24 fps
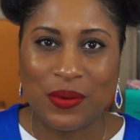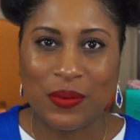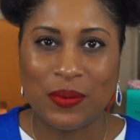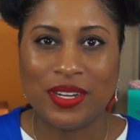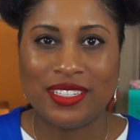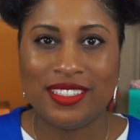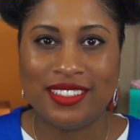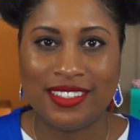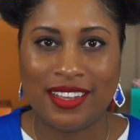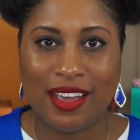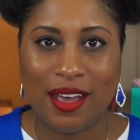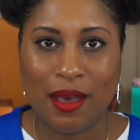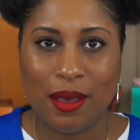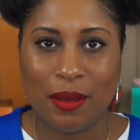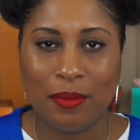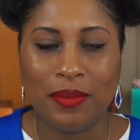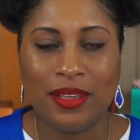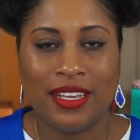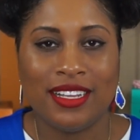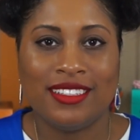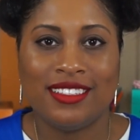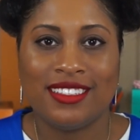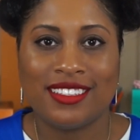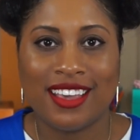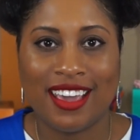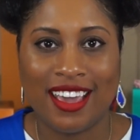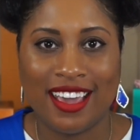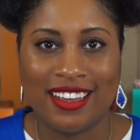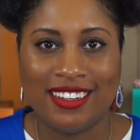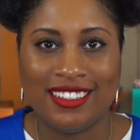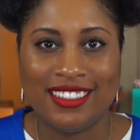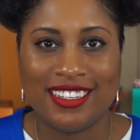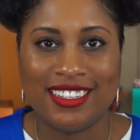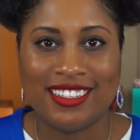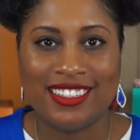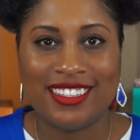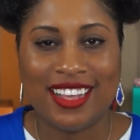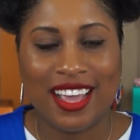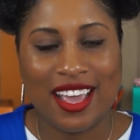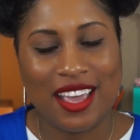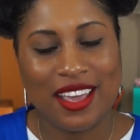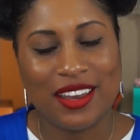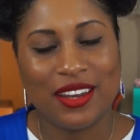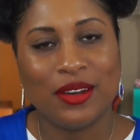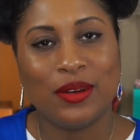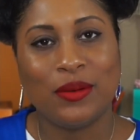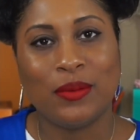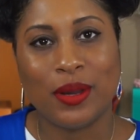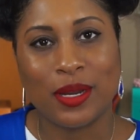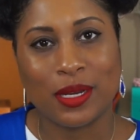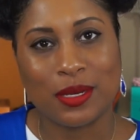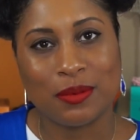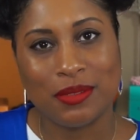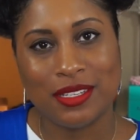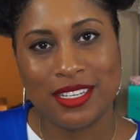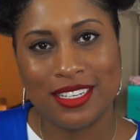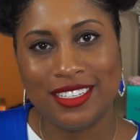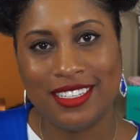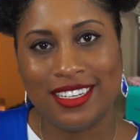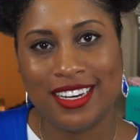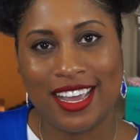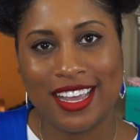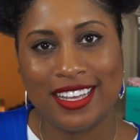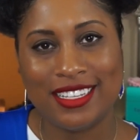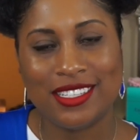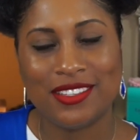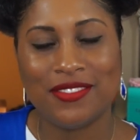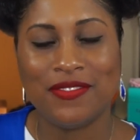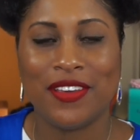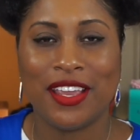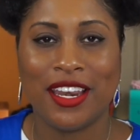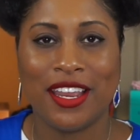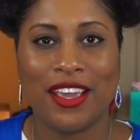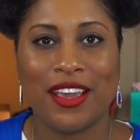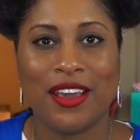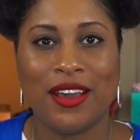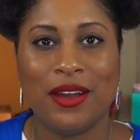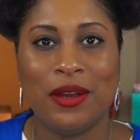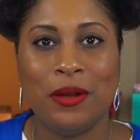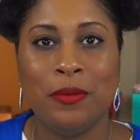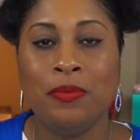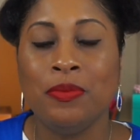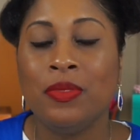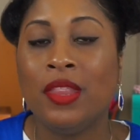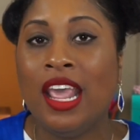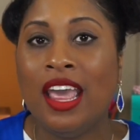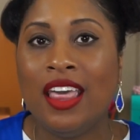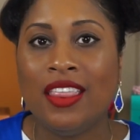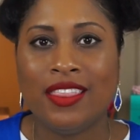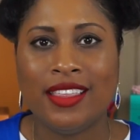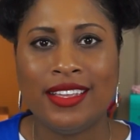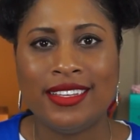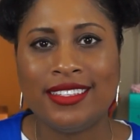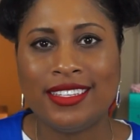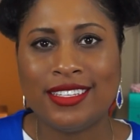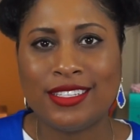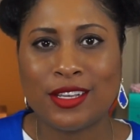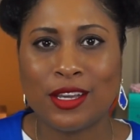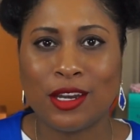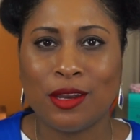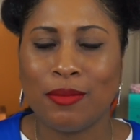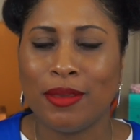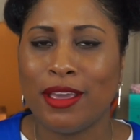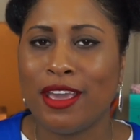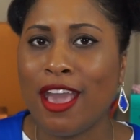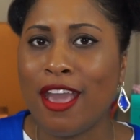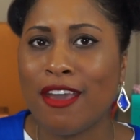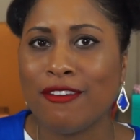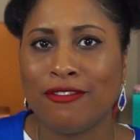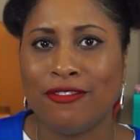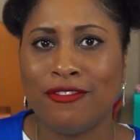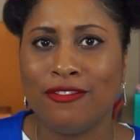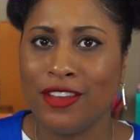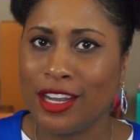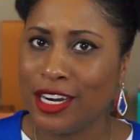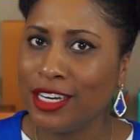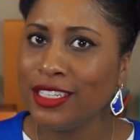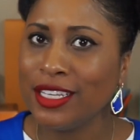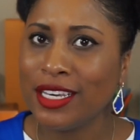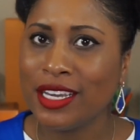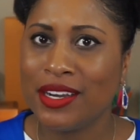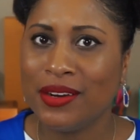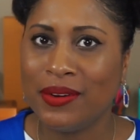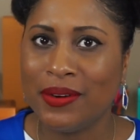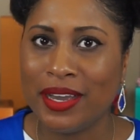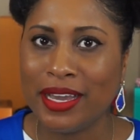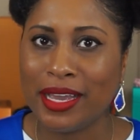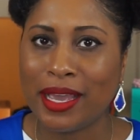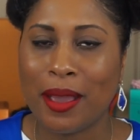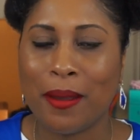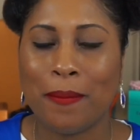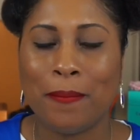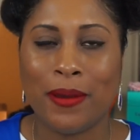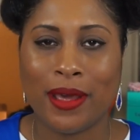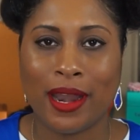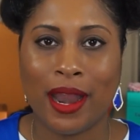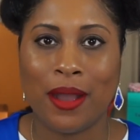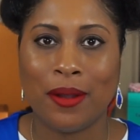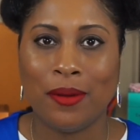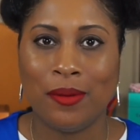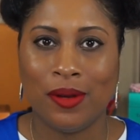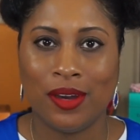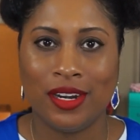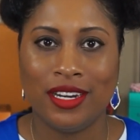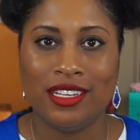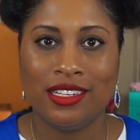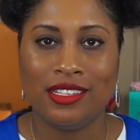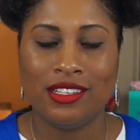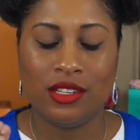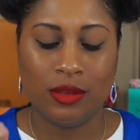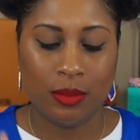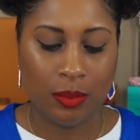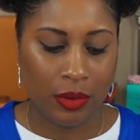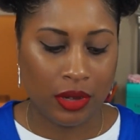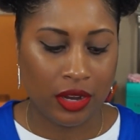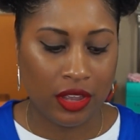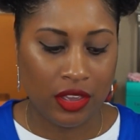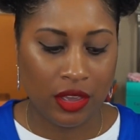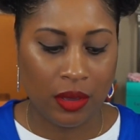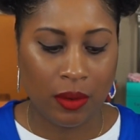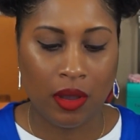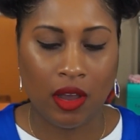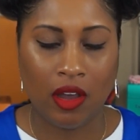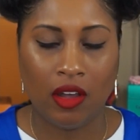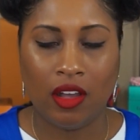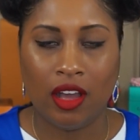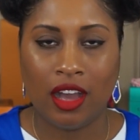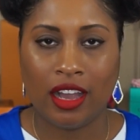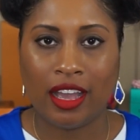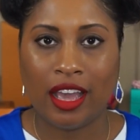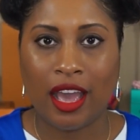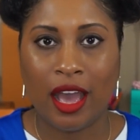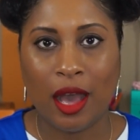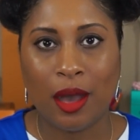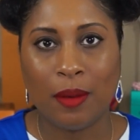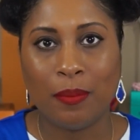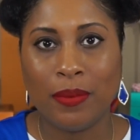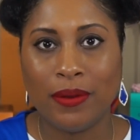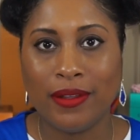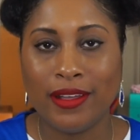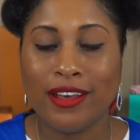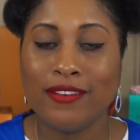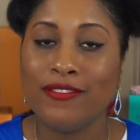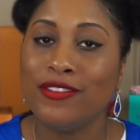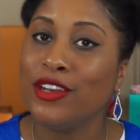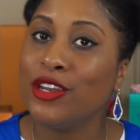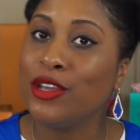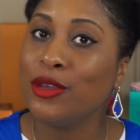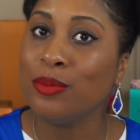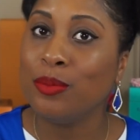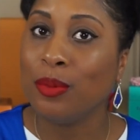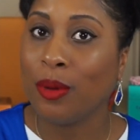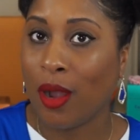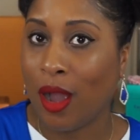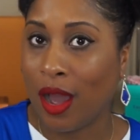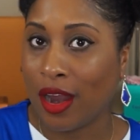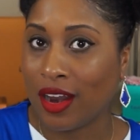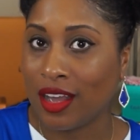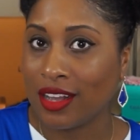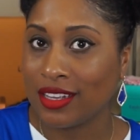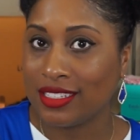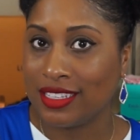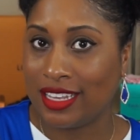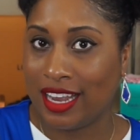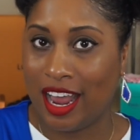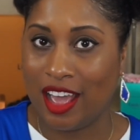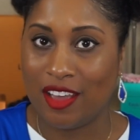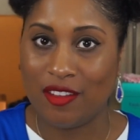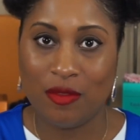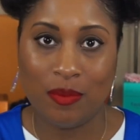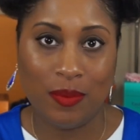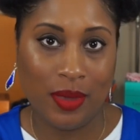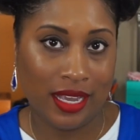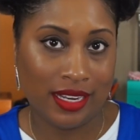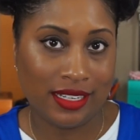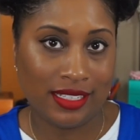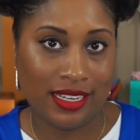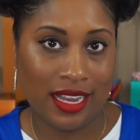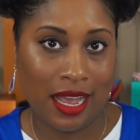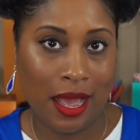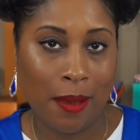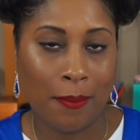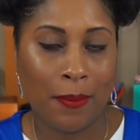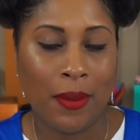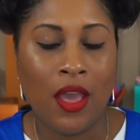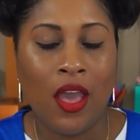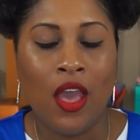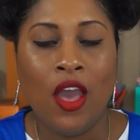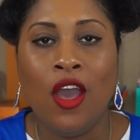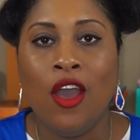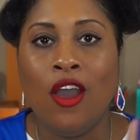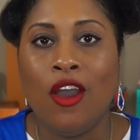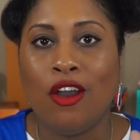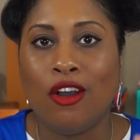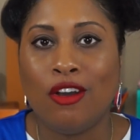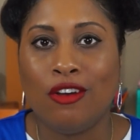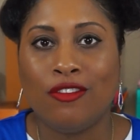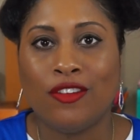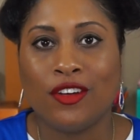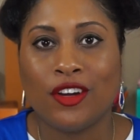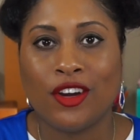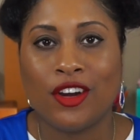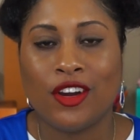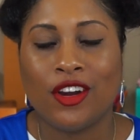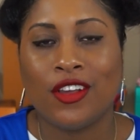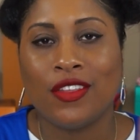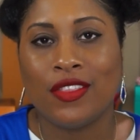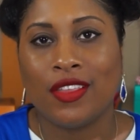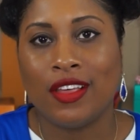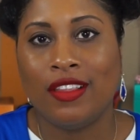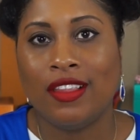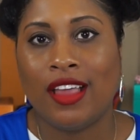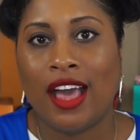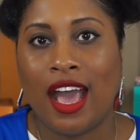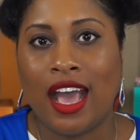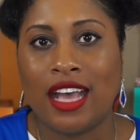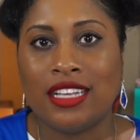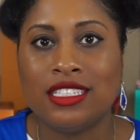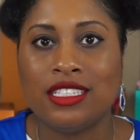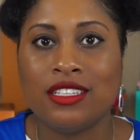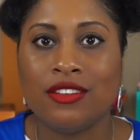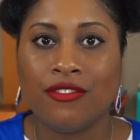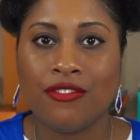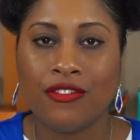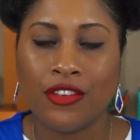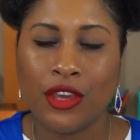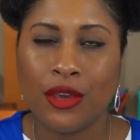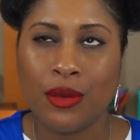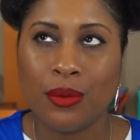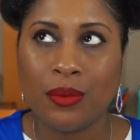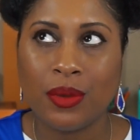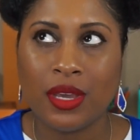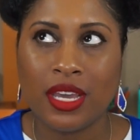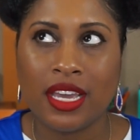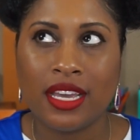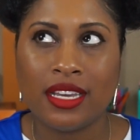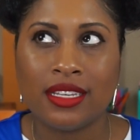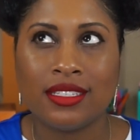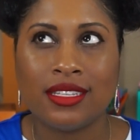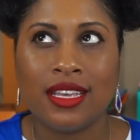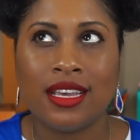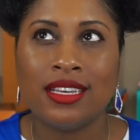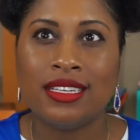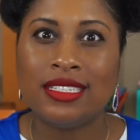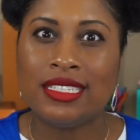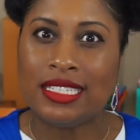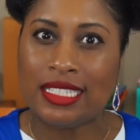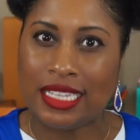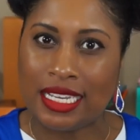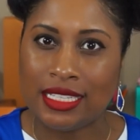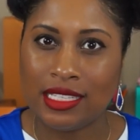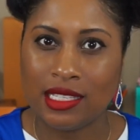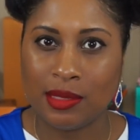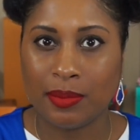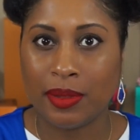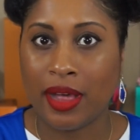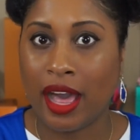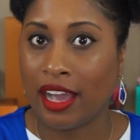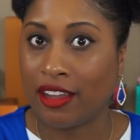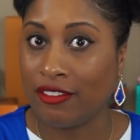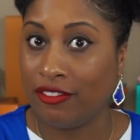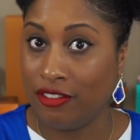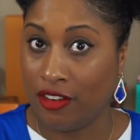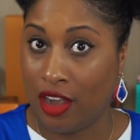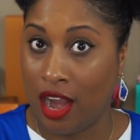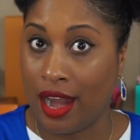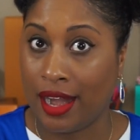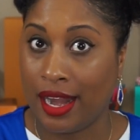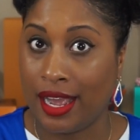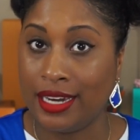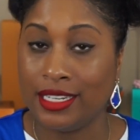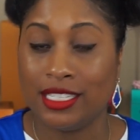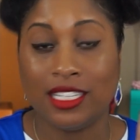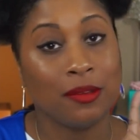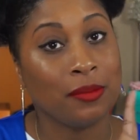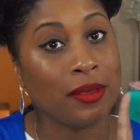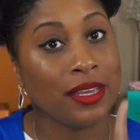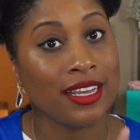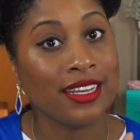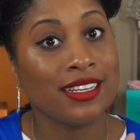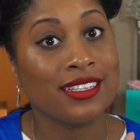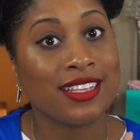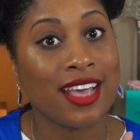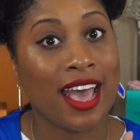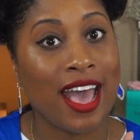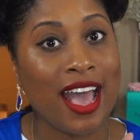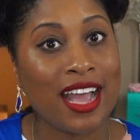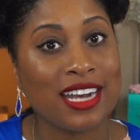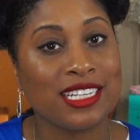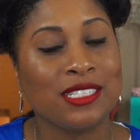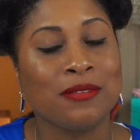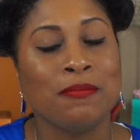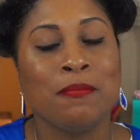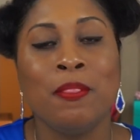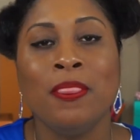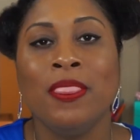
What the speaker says: what's up? It's Candace and welcome to today's video. This is going to be fairly quick, but I wanted to bring you all a couple of new products that I've picked up over the last few weeks since Black Friday to be exact,